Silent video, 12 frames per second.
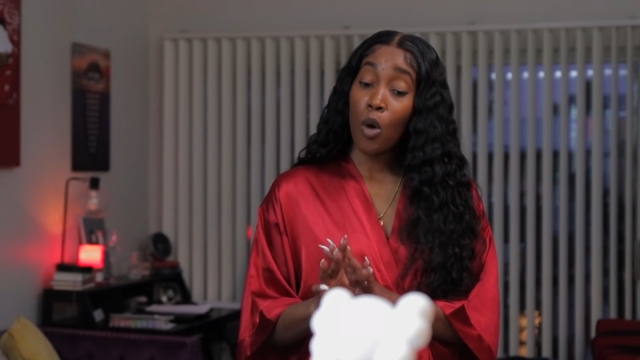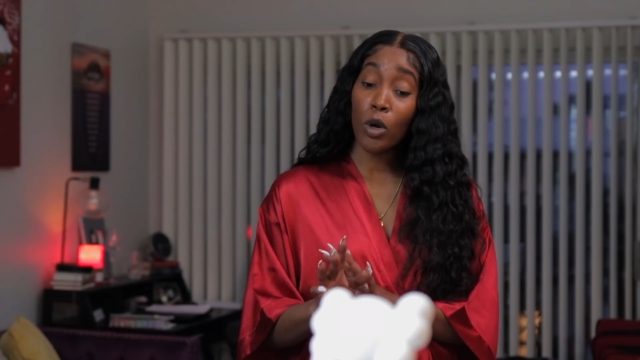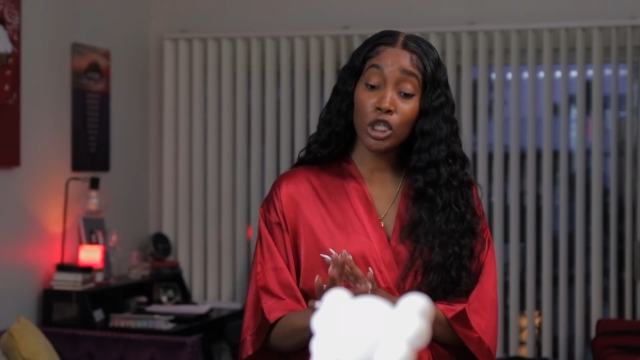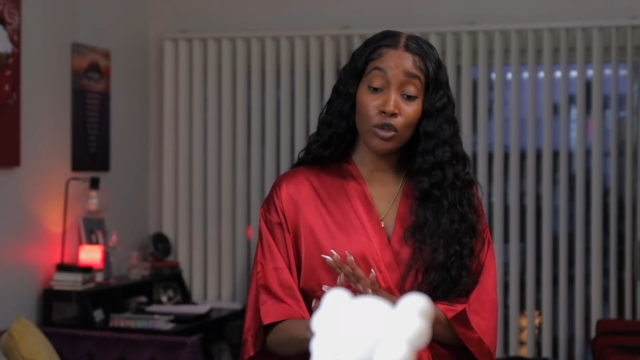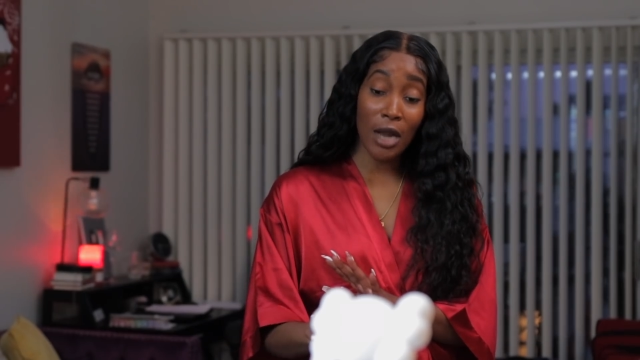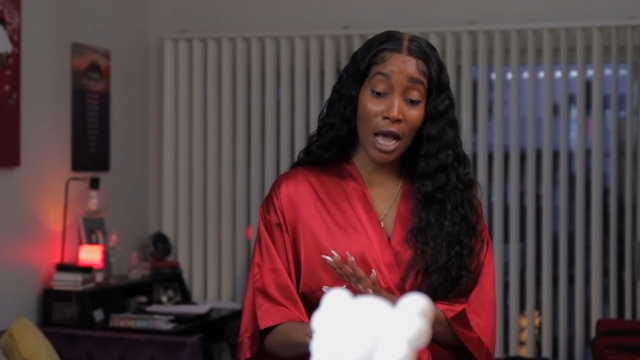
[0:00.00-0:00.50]

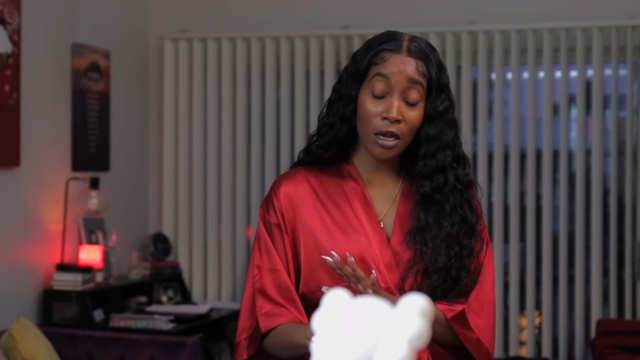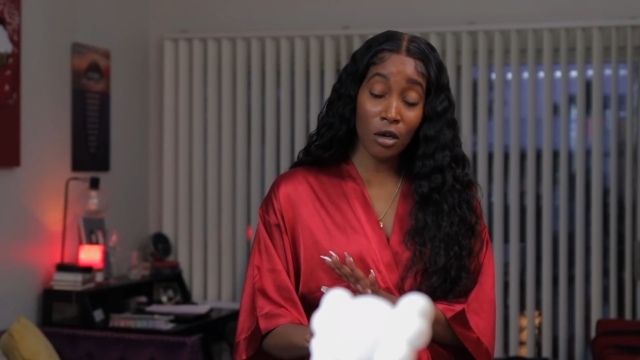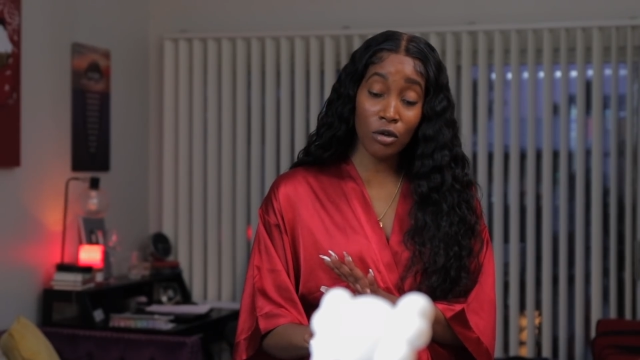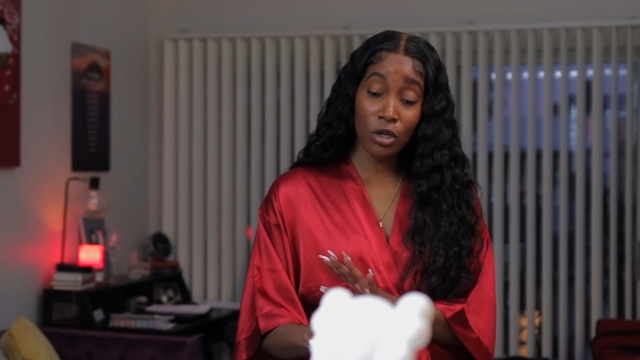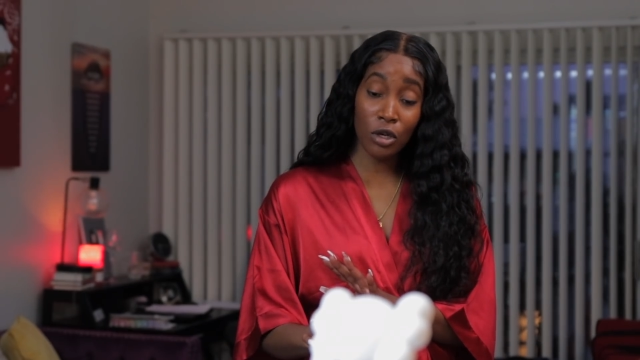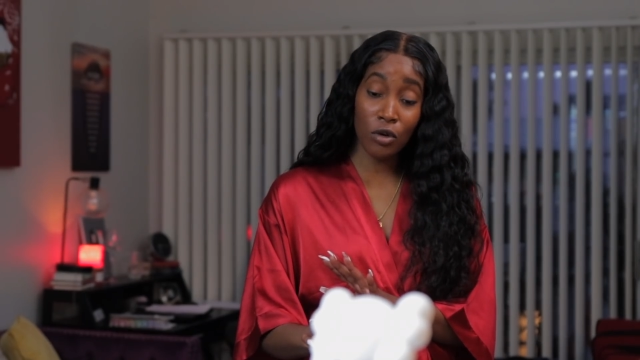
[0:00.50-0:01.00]
What you're not
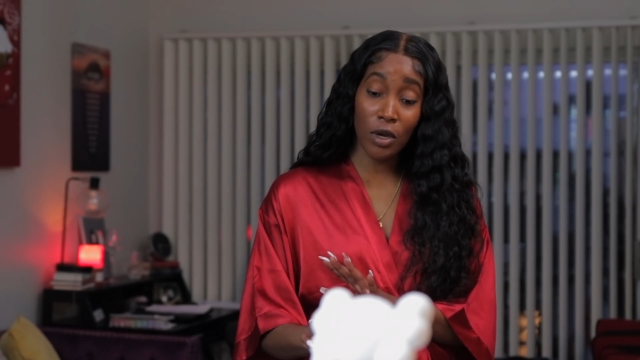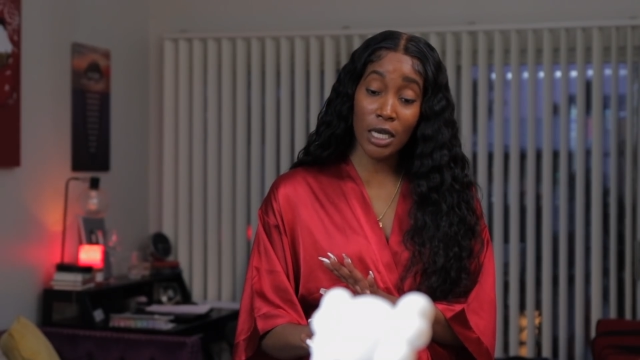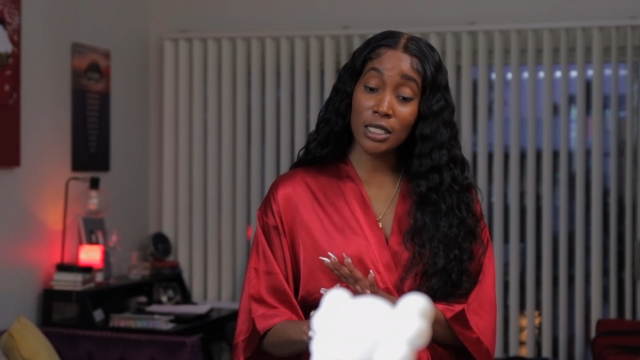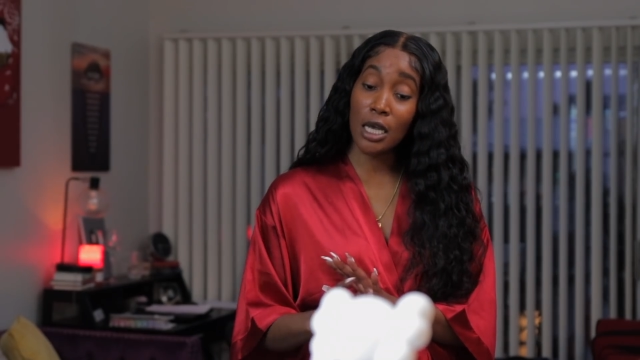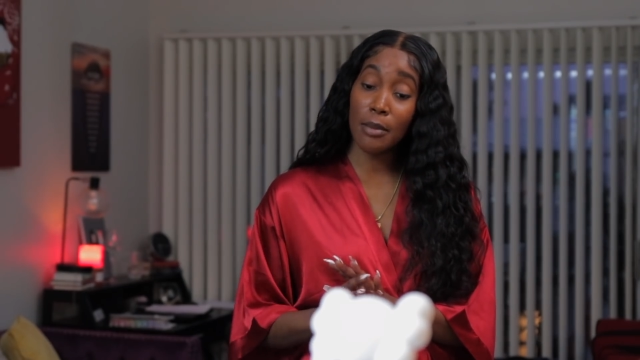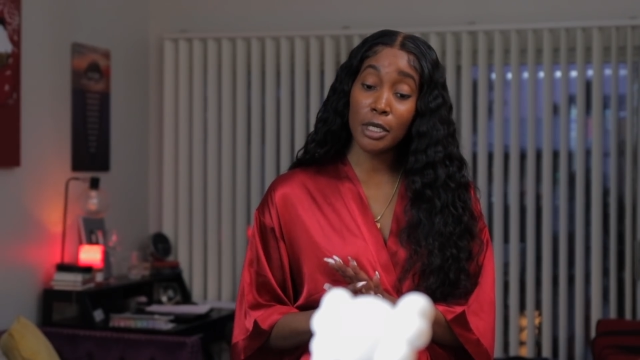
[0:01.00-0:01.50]
gonna do
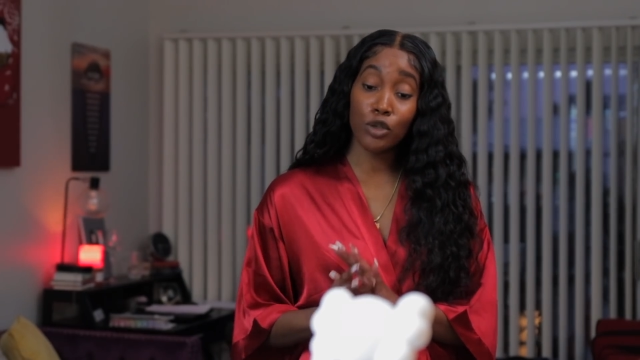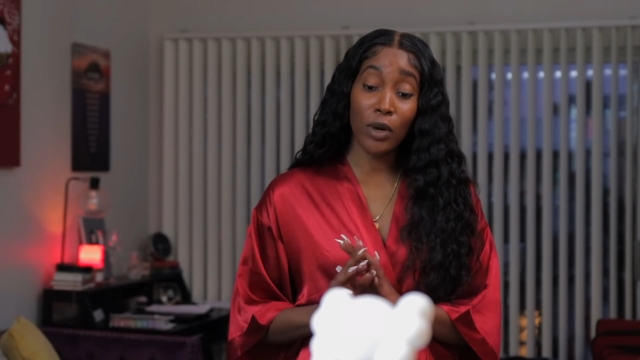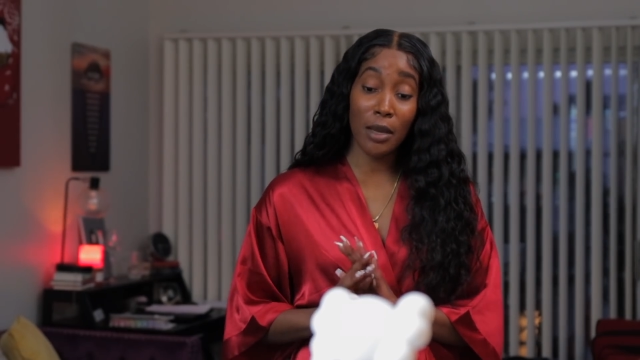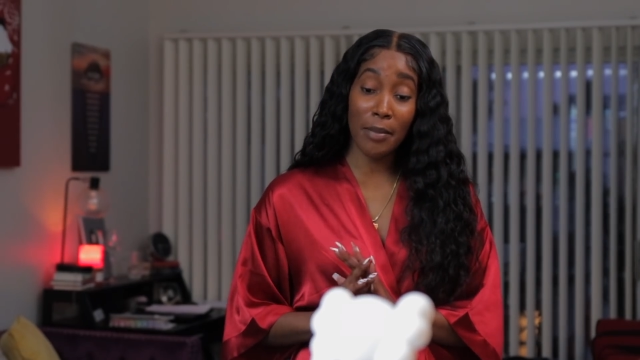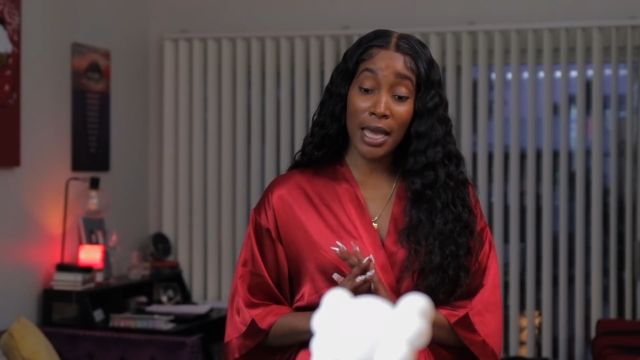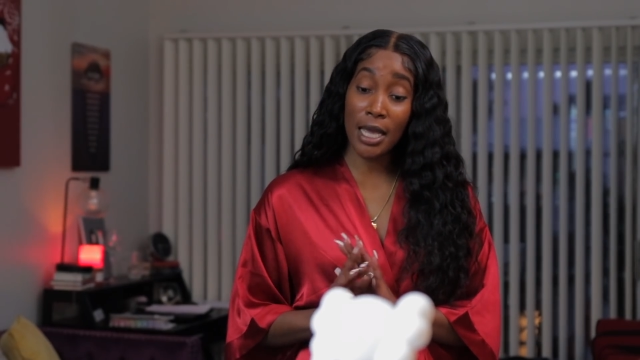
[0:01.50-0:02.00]
is come
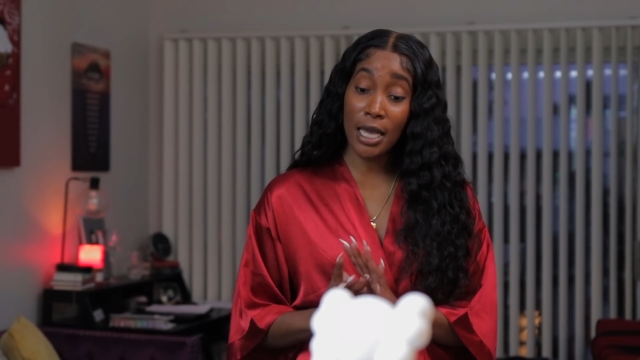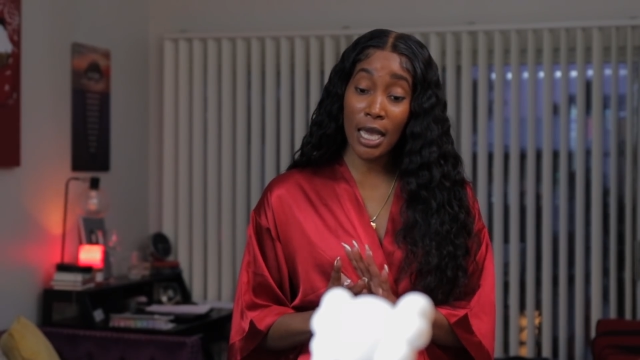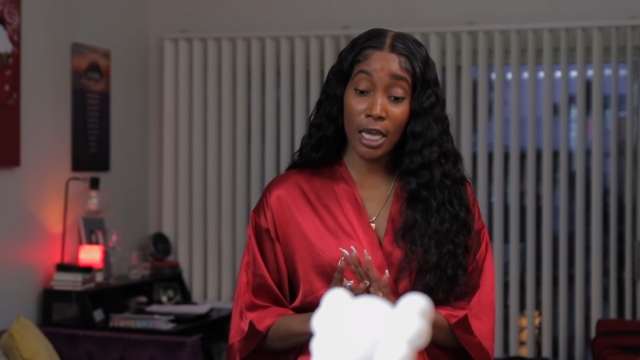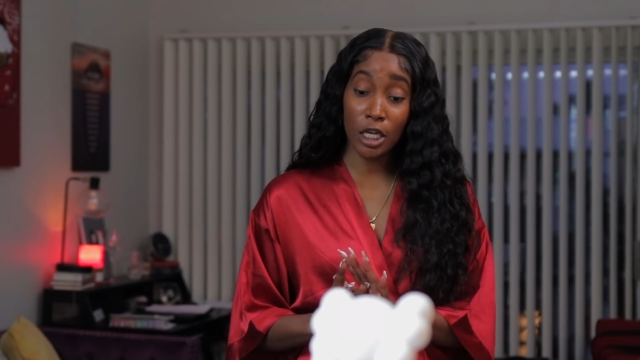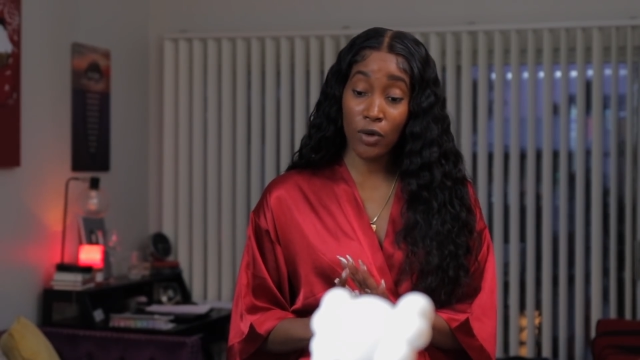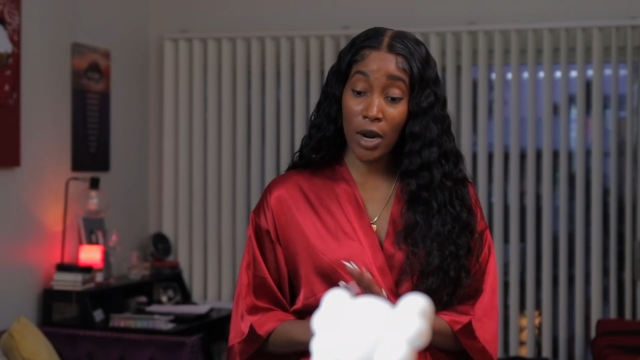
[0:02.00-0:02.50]
between me
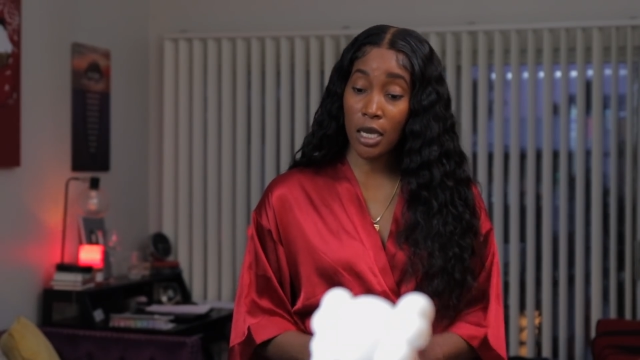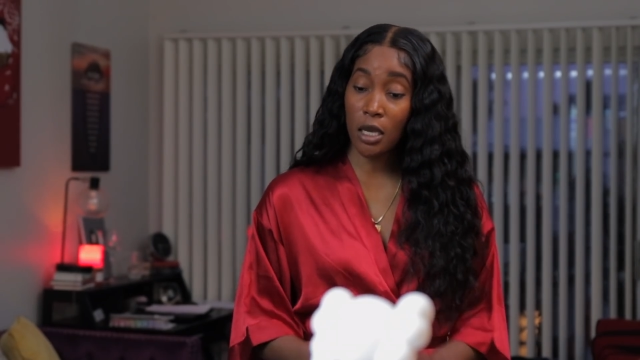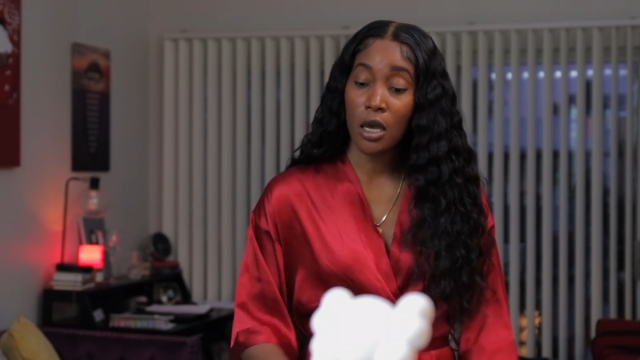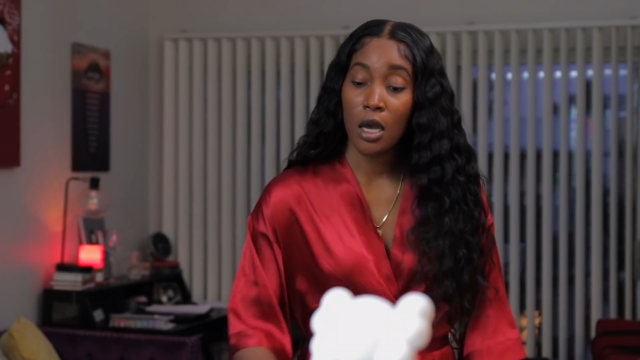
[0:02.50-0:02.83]
and Drake.